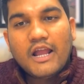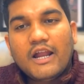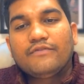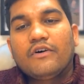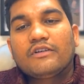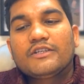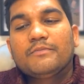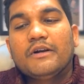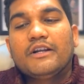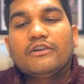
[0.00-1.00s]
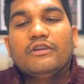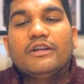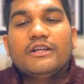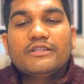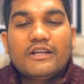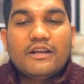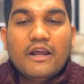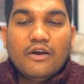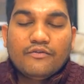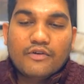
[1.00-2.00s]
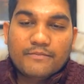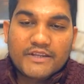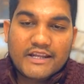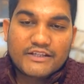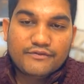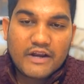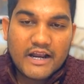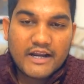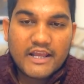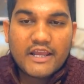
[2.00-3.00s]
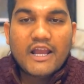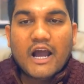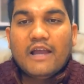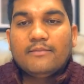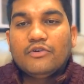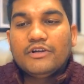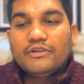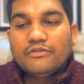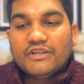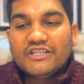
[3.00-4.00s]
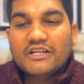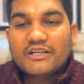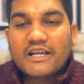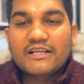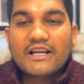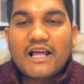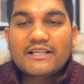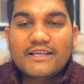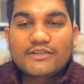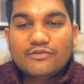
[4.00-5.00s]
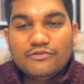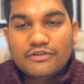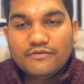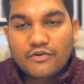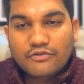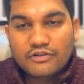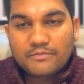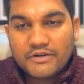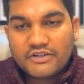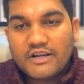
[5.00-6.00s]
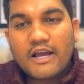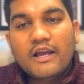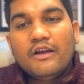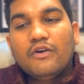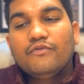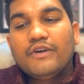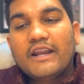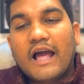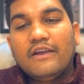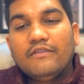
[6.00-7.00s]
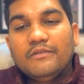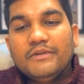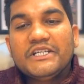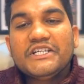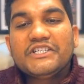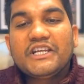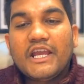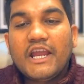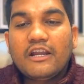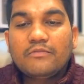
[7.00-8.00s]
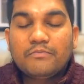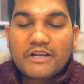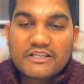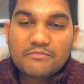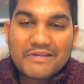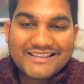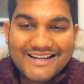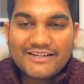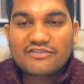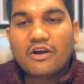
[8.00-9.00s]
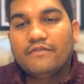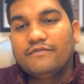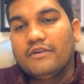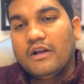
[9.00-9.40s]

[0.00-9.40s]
And for this particular reason, from the next Friday, I am going to teach a ten class exclusive course on Prashna, where I will be teaching eight plus methods of